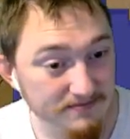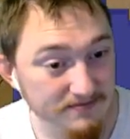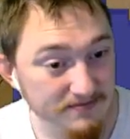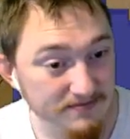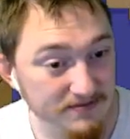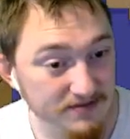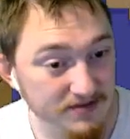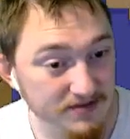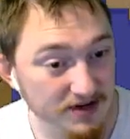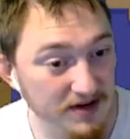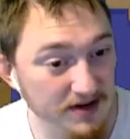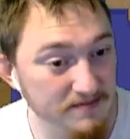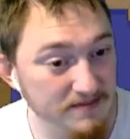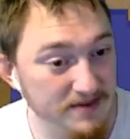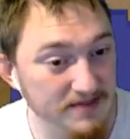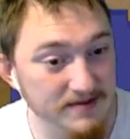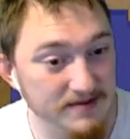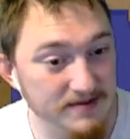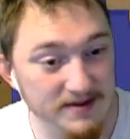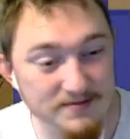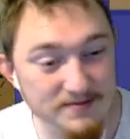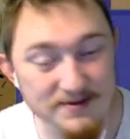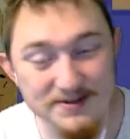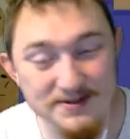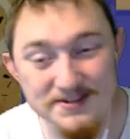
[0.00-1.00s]
trying to be the
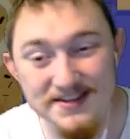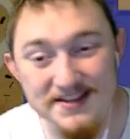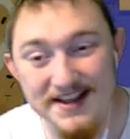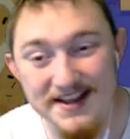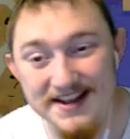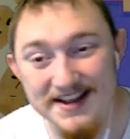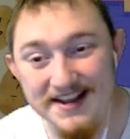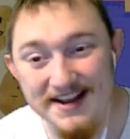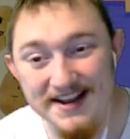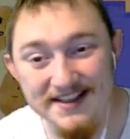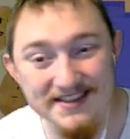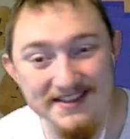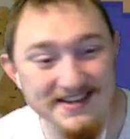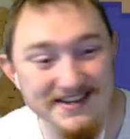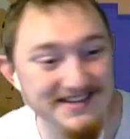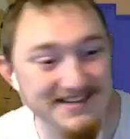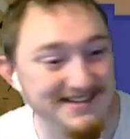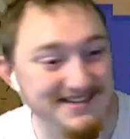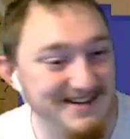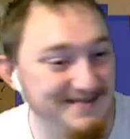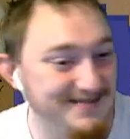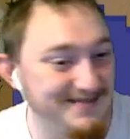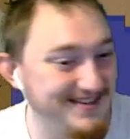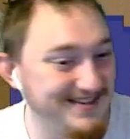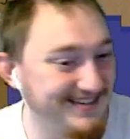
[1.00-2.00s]
best person that I can in these
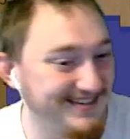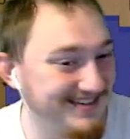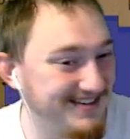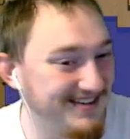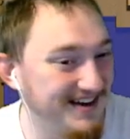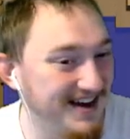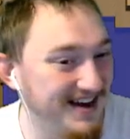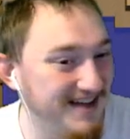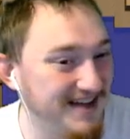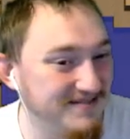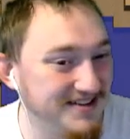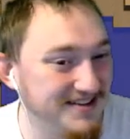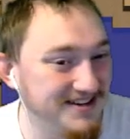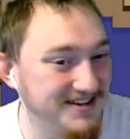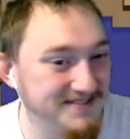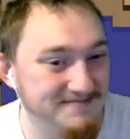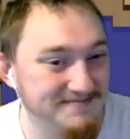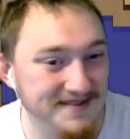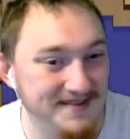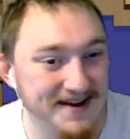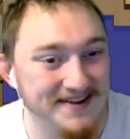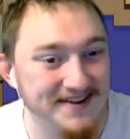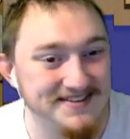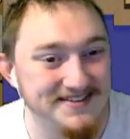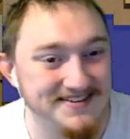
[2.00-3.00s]
streams. Trying to have a good
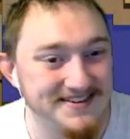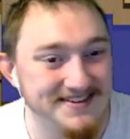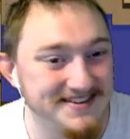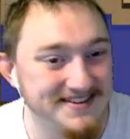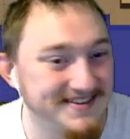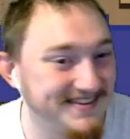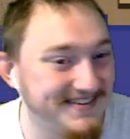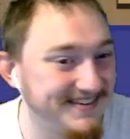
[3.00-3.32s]
impact, you know?